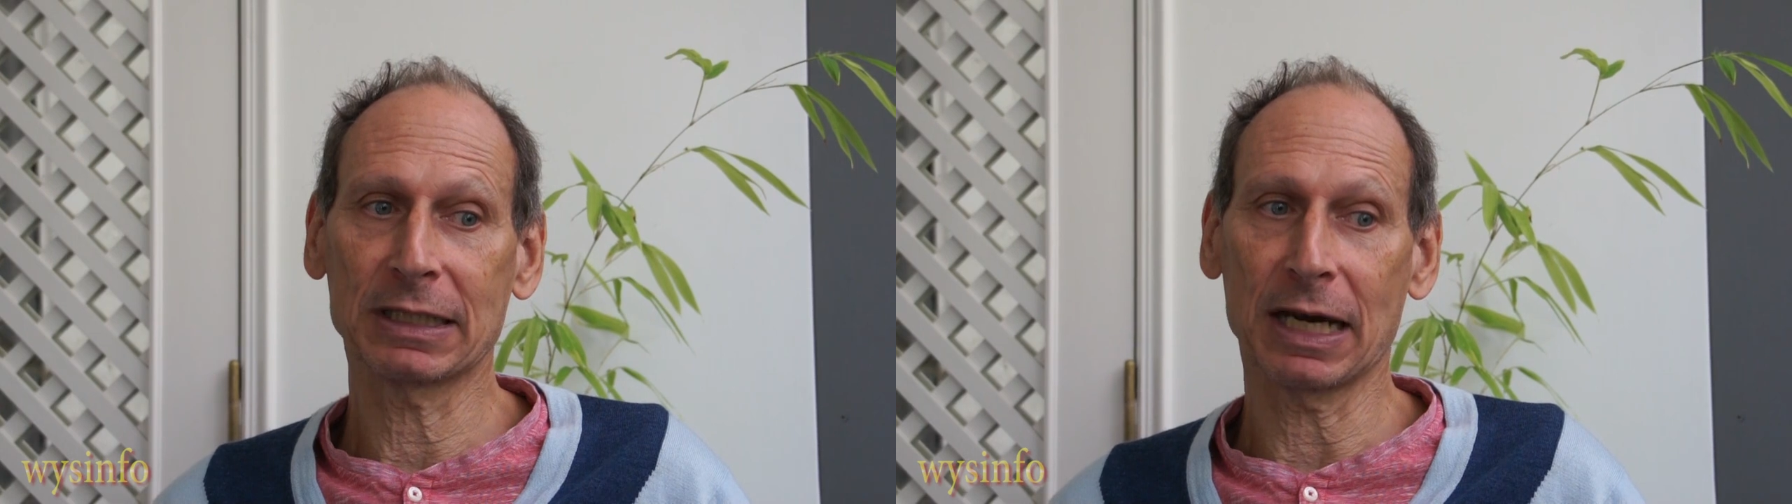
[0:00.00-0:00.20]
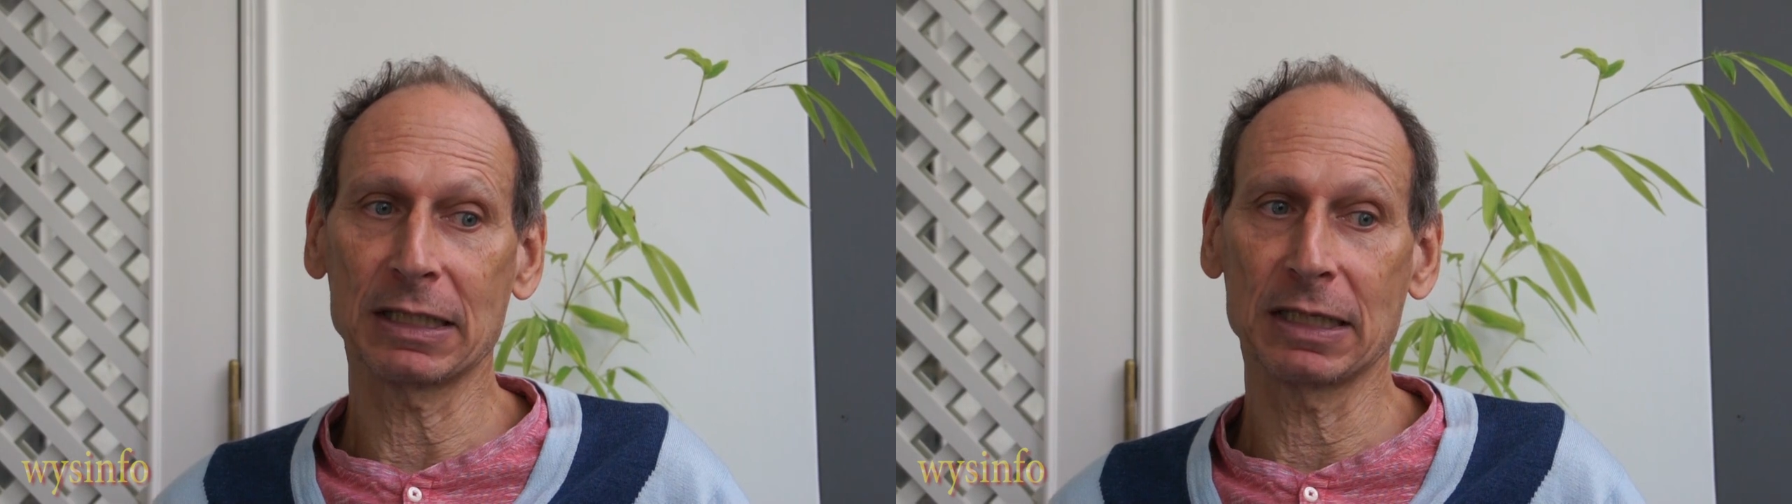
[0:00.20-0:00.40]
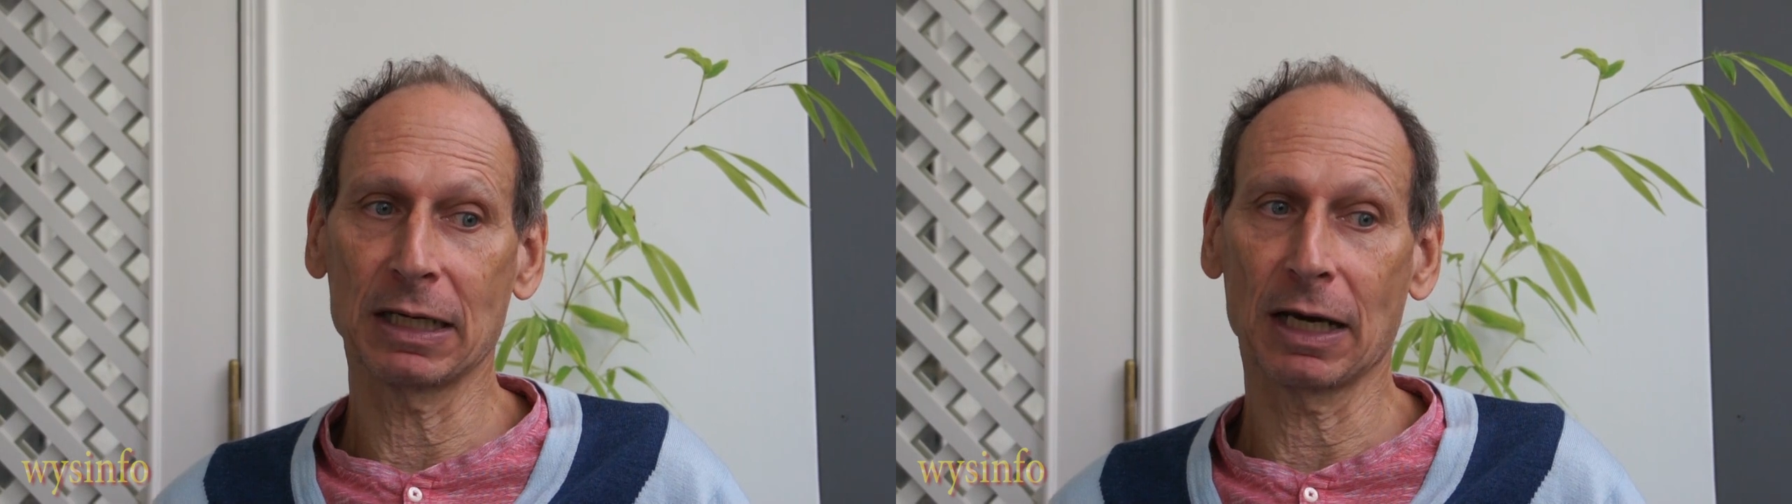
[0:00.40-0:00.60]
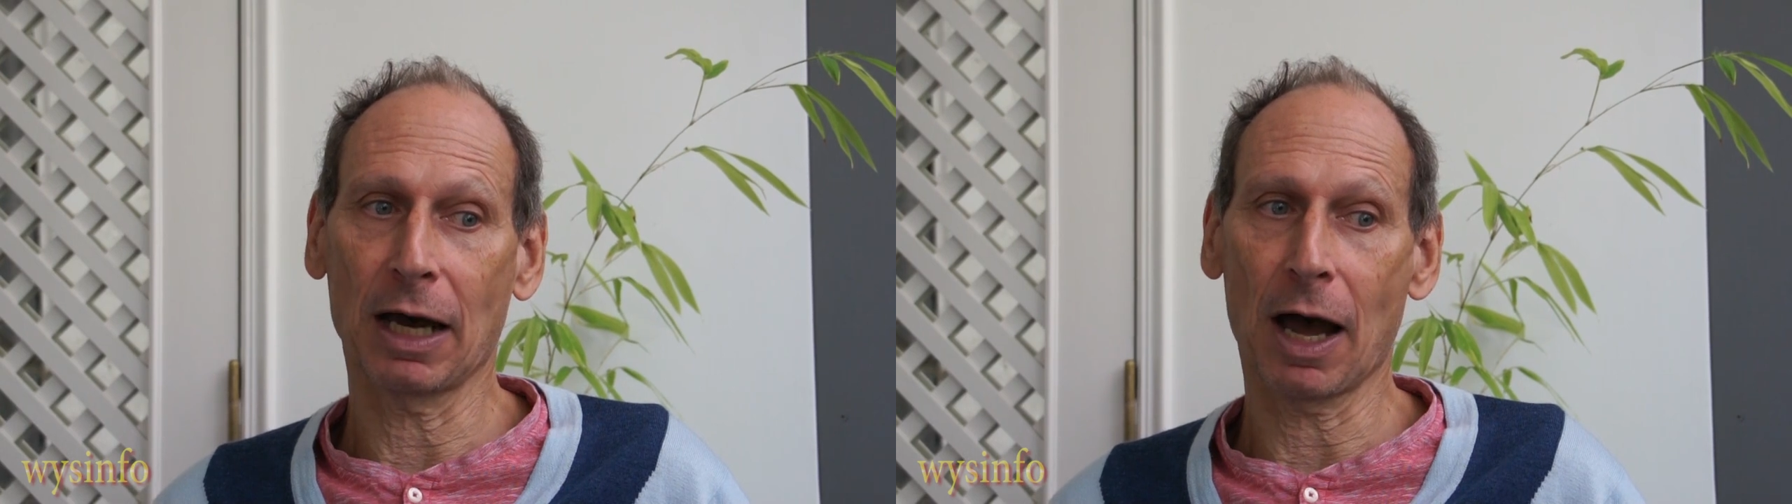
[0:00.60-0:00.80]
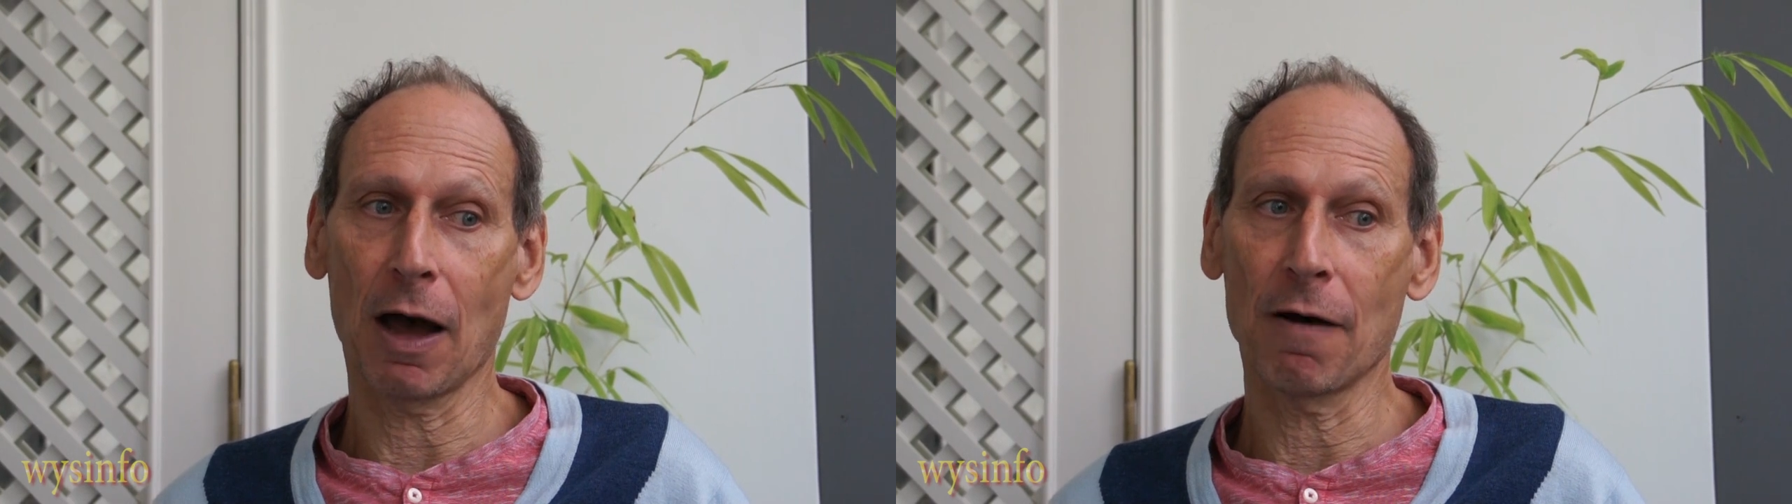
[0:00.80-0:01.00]

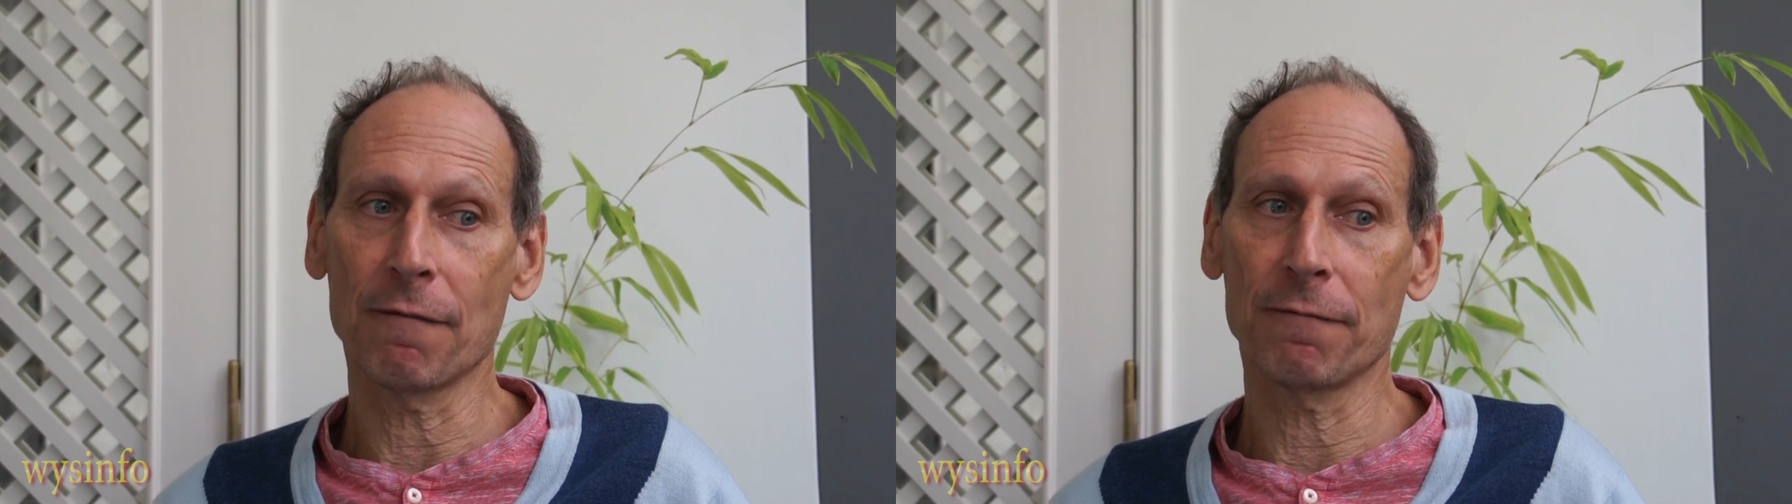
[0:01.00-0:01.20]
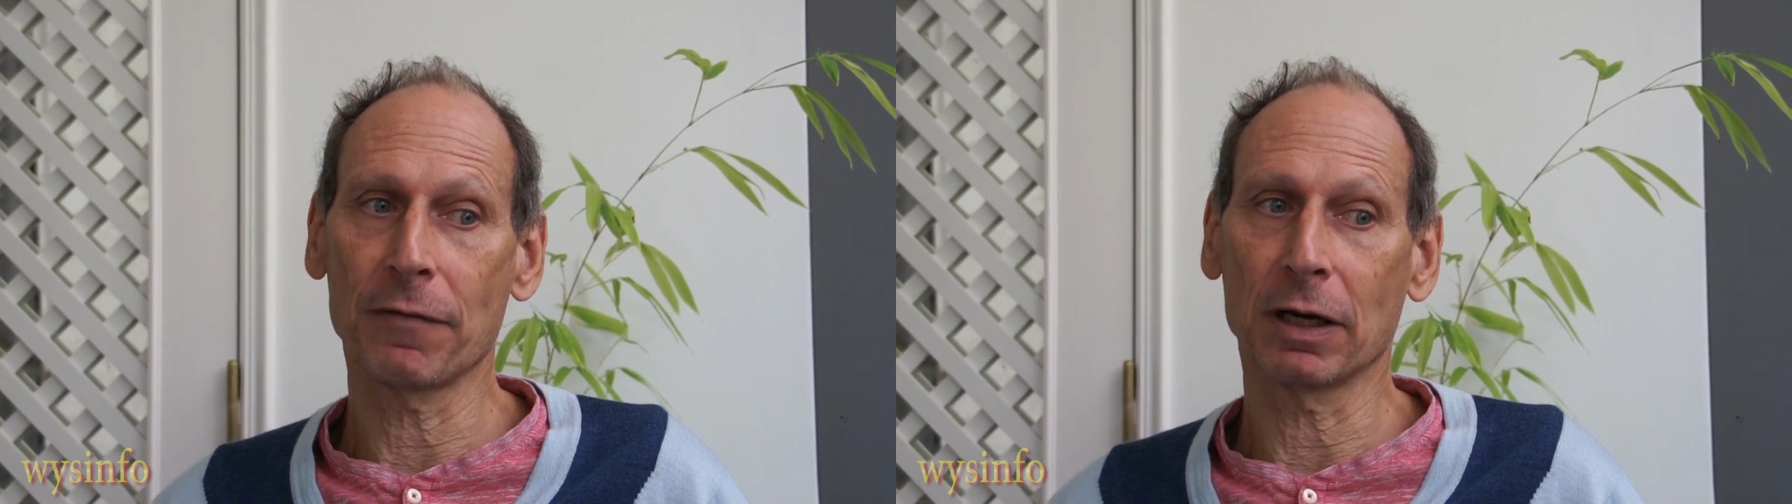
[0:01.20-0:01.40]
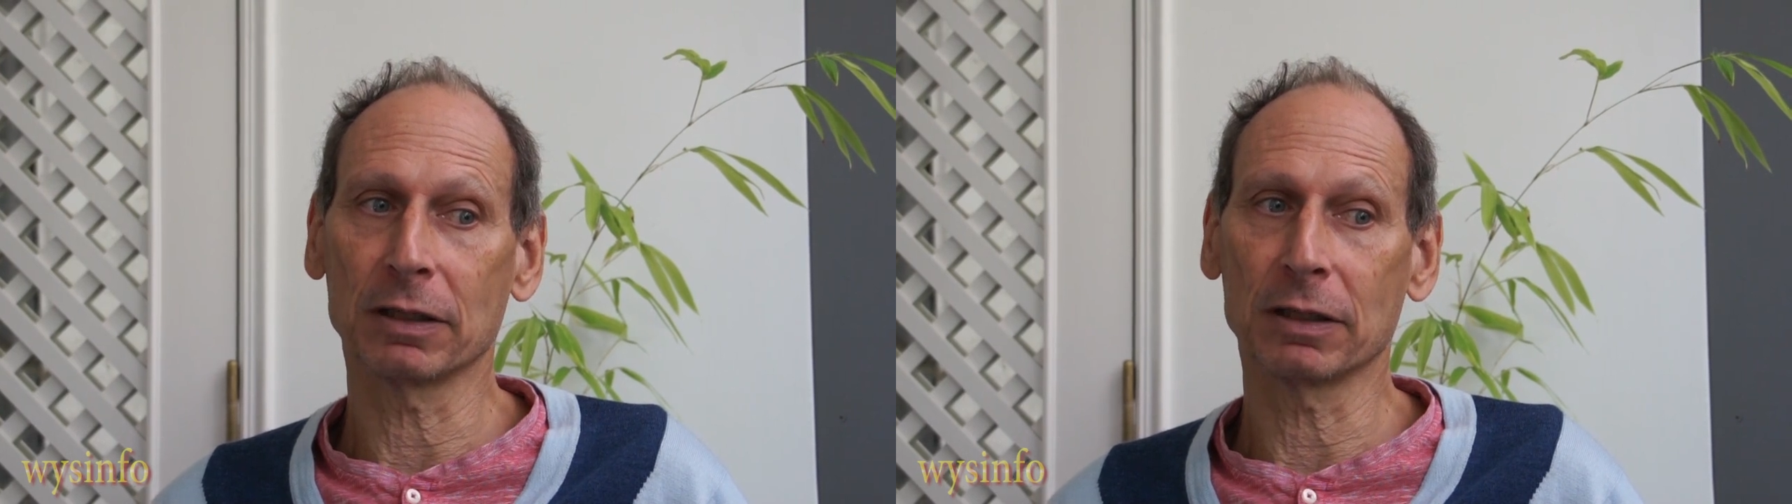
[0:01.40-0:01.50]
idea of